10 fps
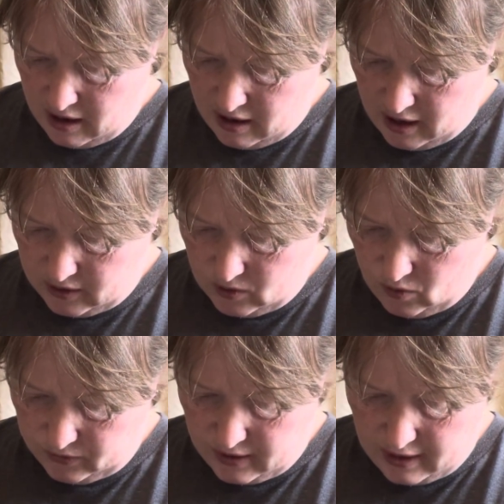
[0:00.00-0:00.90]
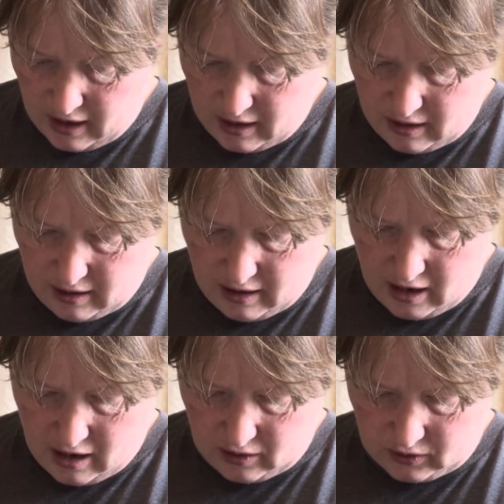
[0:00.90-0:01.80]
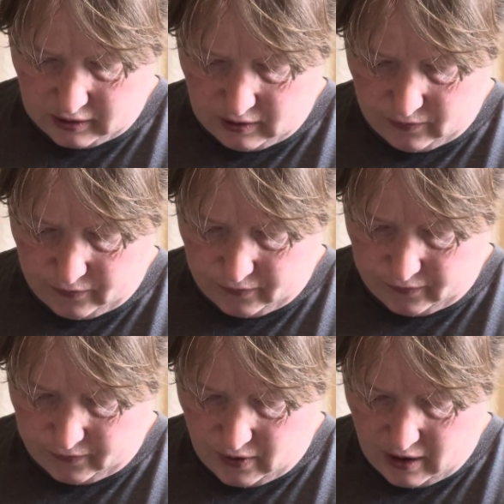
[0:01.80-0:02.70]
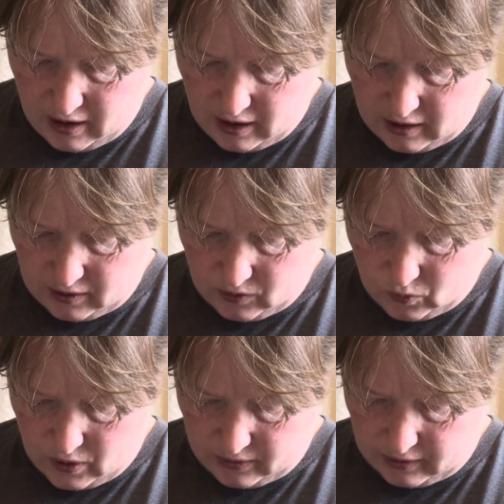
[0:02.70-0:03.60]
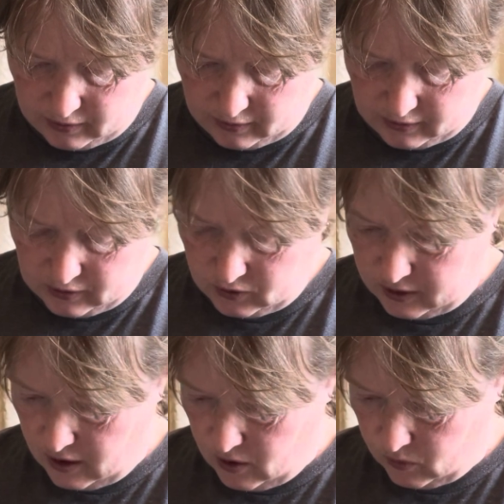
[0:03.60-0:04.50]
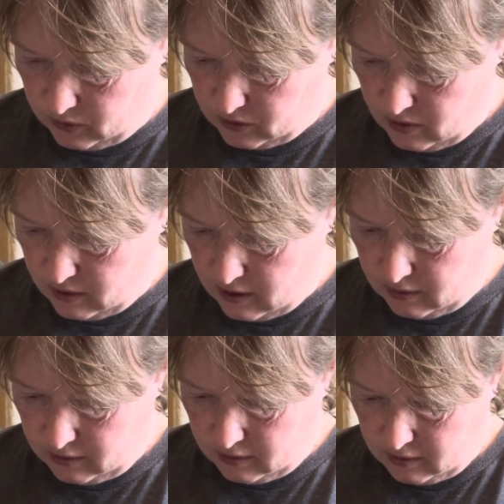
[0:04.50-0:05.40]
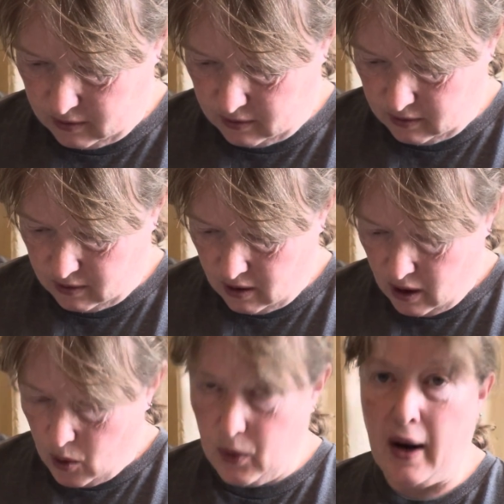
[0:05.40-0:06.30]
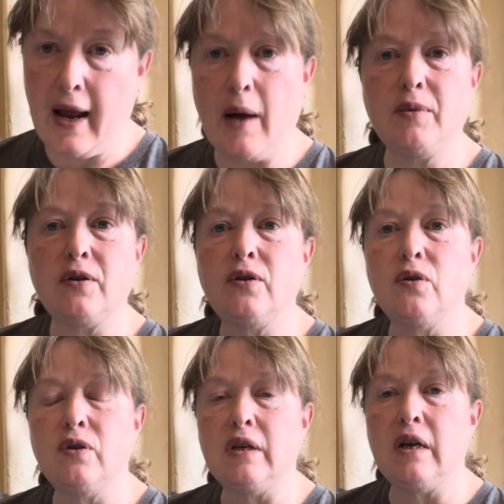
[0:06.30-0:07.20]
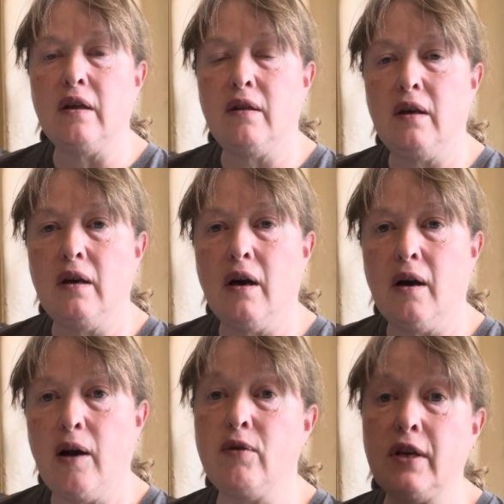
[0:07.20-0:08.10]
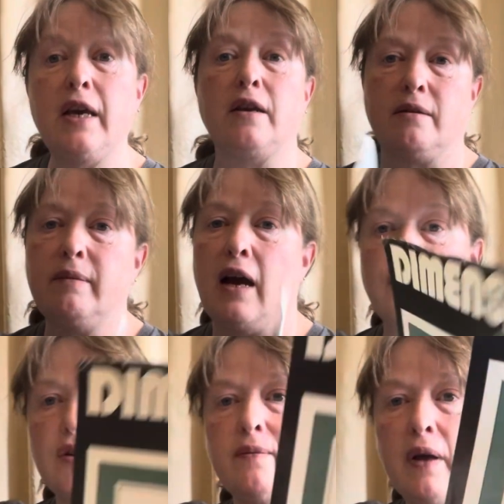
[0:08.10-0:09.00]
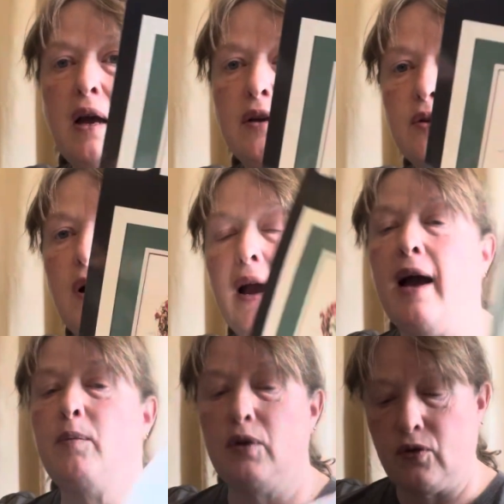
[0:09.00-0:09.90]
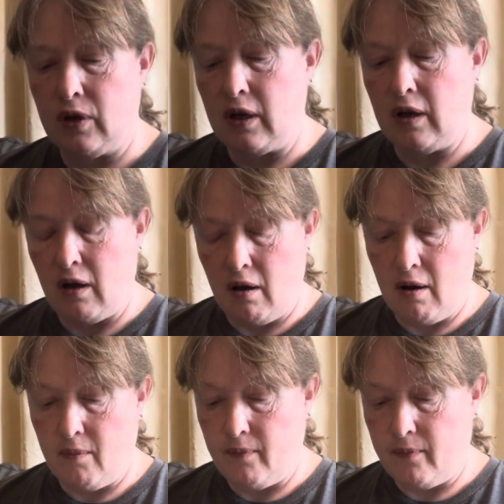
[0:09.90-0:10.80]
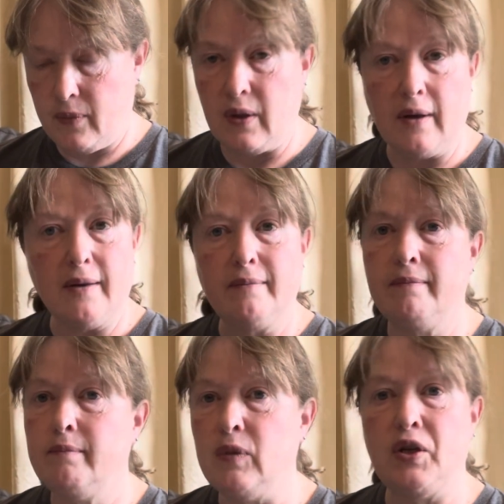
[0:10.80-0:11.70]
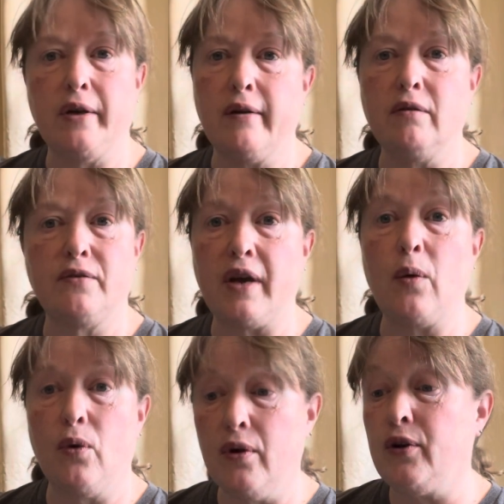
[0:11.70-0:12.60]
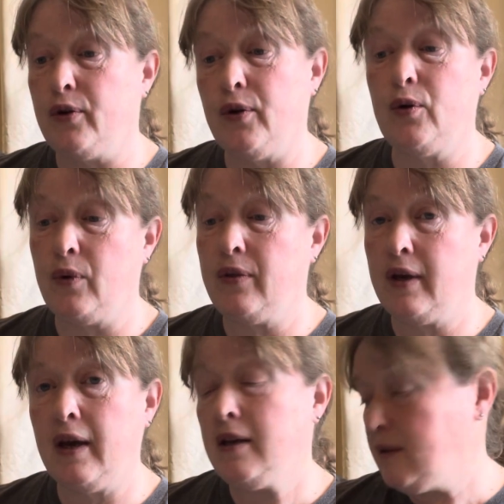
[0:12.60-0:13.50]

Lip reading: I don't think I actually did find what the stitch count was on this, but I am just using the, it was a kit actually. So I am using the materials that were included with the kit.